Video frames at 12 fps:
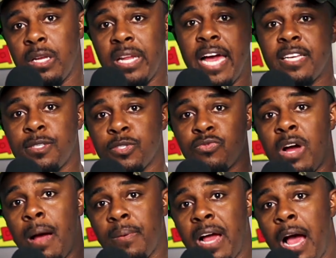Like,
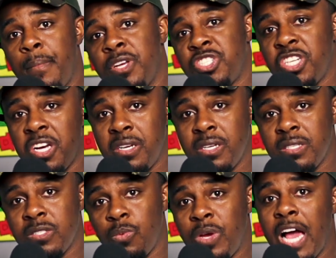subscribe, comment, share
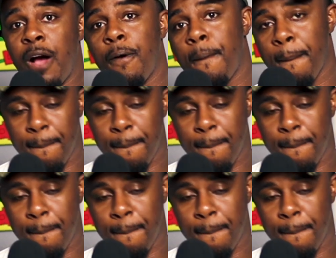this. We out.